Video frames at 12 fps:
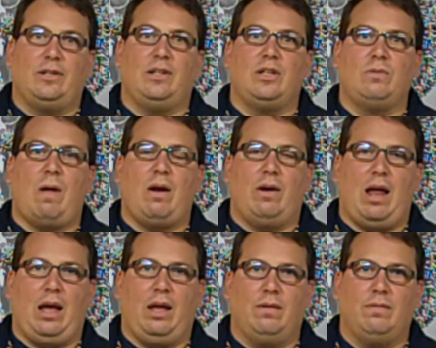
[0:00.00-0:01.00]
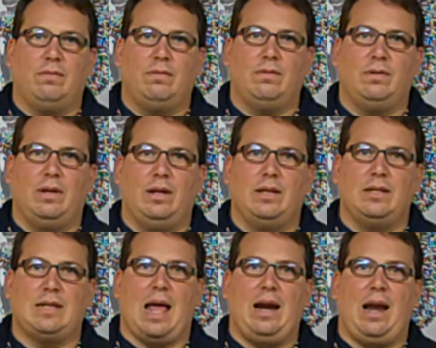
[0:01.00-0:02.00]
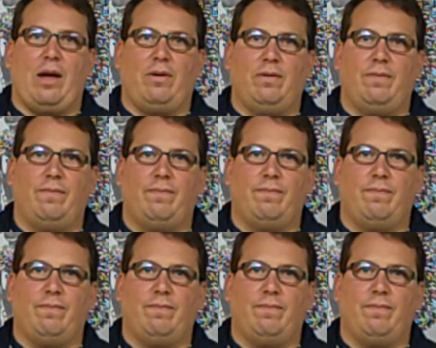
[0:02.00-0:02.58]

So this is Rhino Doc, signing out.